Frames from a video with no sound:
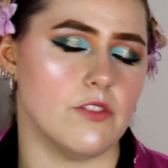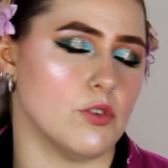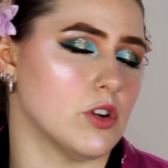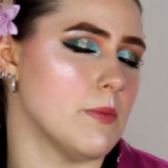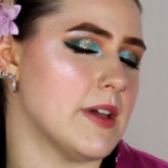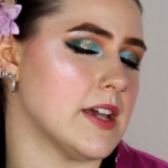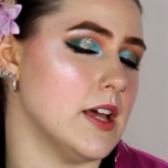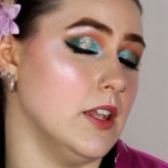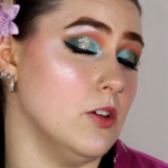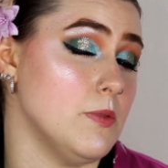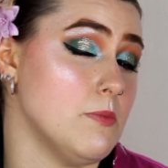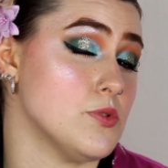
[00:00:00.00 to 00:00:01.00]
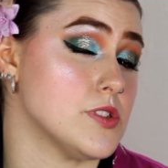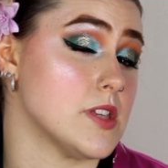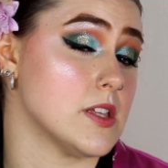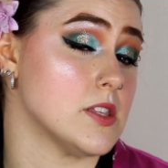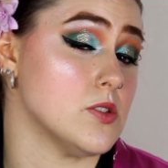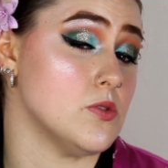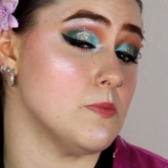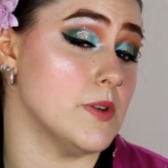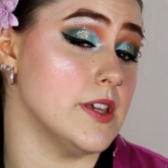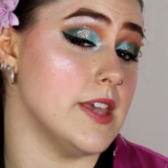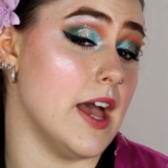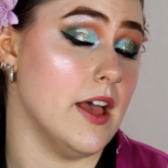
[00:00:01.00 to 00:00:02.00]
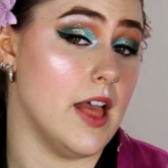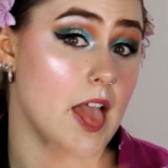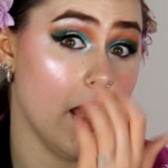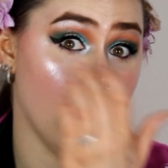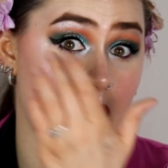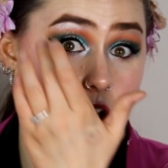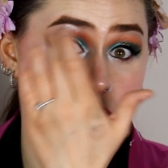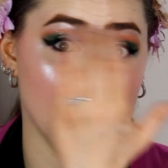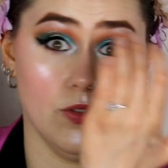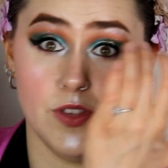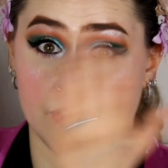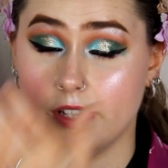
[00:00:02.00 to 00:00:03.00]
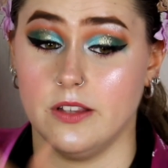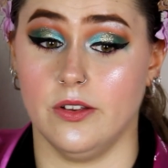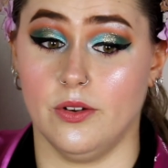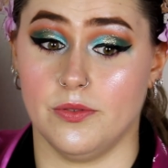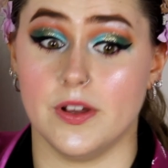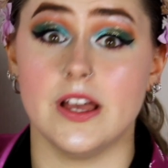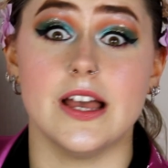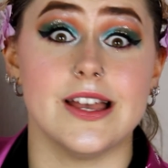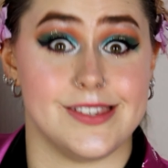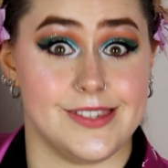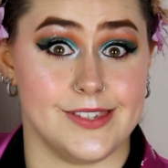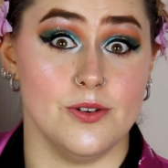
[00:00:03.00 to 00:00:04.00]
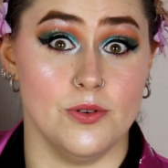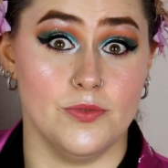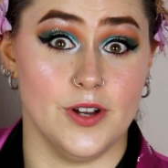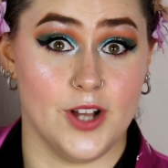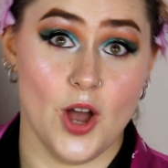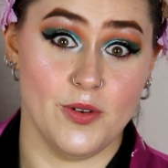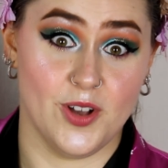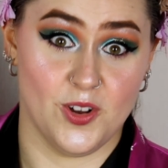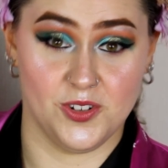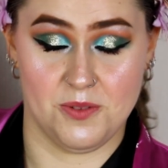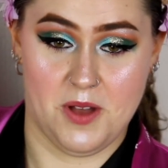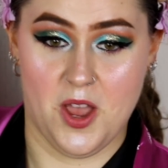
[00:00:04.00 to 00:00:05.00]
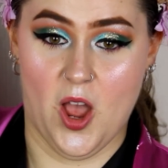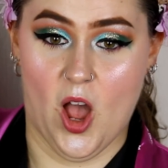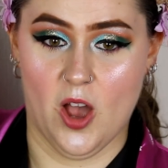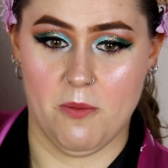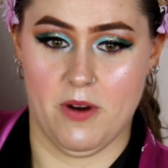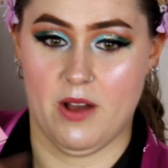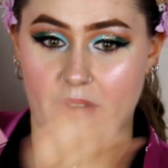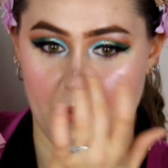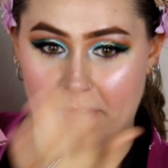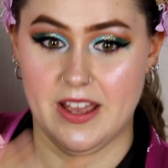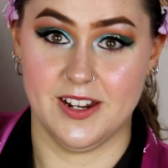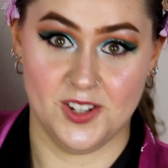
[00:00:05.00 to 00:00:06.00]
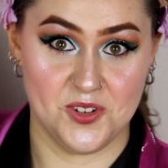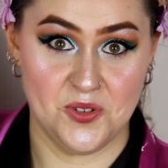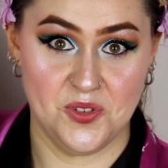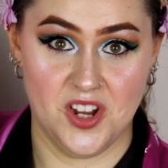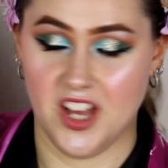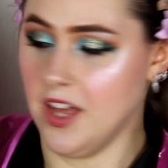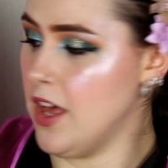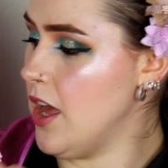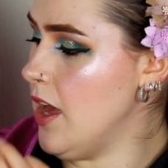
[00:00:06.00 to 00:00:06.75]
If you want to make it a little bit more subtle. But yeah, I've got this love silver going on my eyebrow and my inner corner.